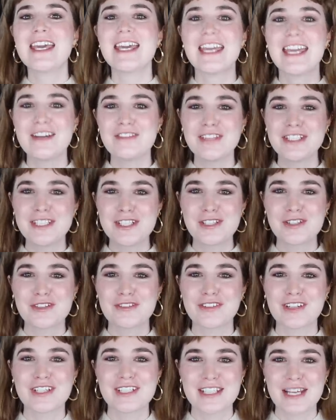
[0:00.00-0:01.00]
If this is your
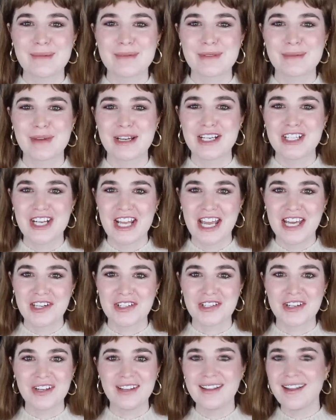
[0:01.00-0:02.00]
first time to my
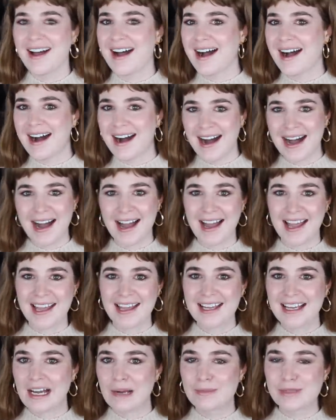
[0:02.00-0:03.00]
channel,
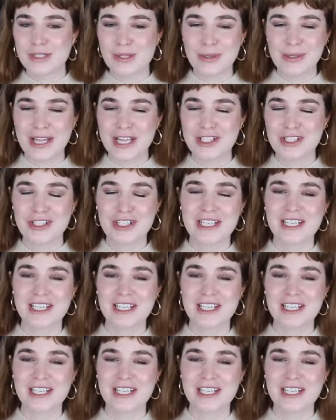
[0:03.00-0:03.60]
hi, I'm so glad you're